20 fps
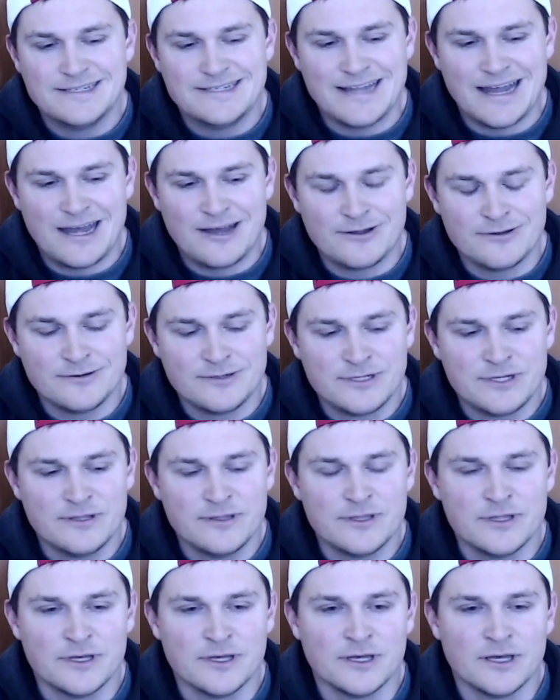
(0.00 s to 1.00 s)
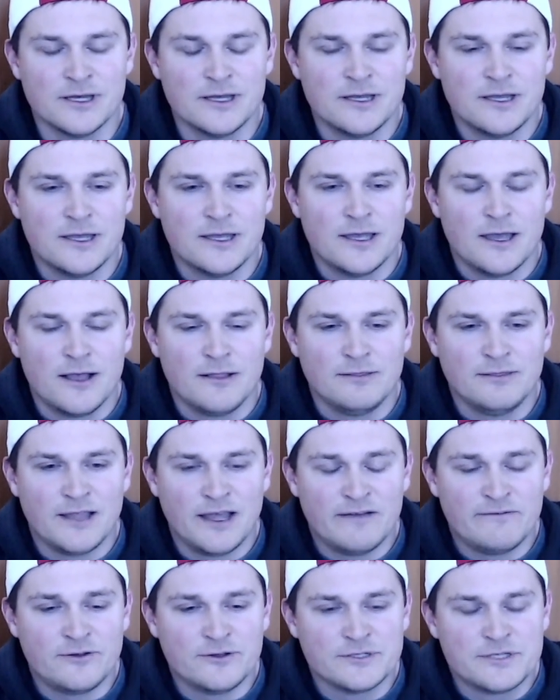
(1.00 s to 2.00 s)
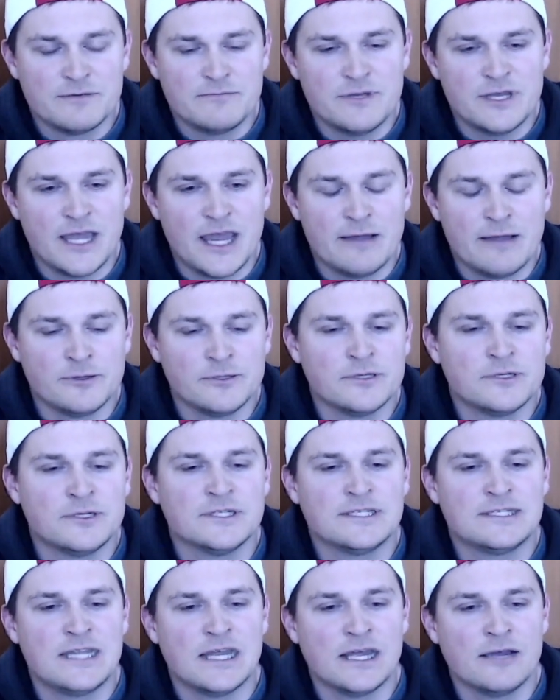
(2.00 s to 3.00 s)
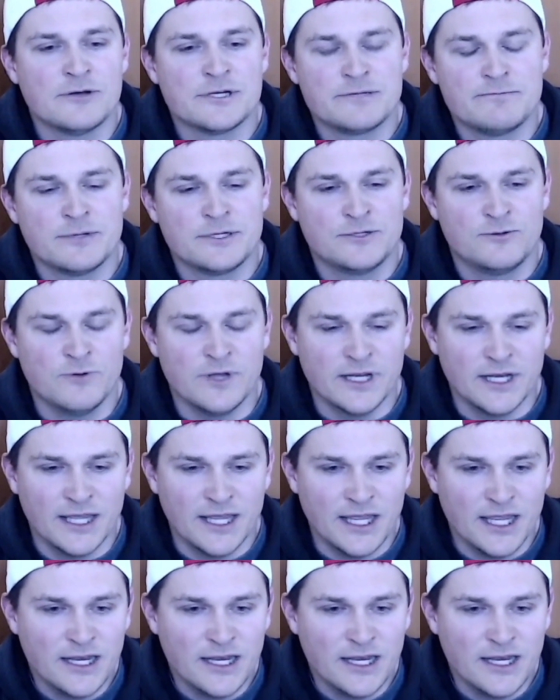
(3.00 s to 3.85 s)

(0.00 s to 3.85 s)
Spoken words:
down to the level to be able to distinguish between